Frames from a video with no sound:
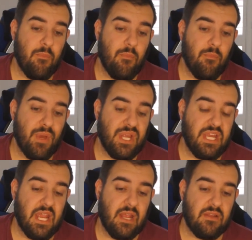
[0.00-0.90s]
But
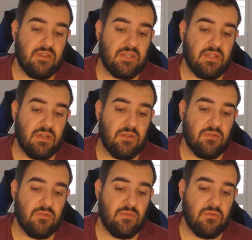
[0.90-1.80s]
yeah,
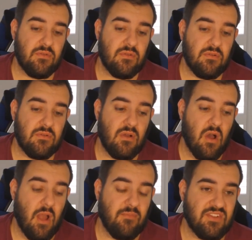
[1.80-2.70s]
so
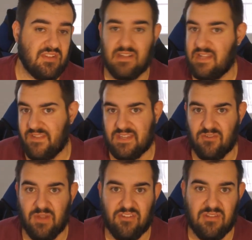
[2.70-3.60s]
I'm just going to leave that
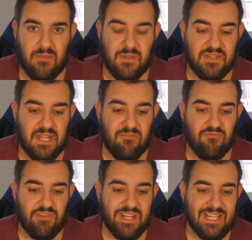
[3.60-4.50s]
situation alone because that
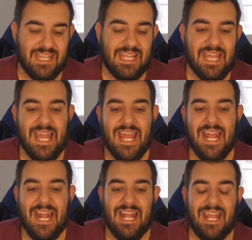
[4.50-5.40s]
really
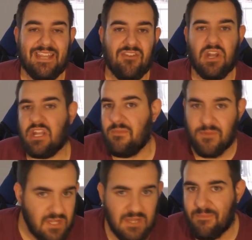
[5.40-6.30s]
is not a
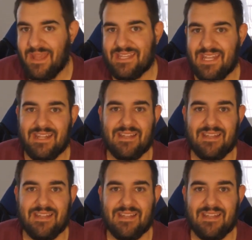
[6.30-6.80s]
community-based thing.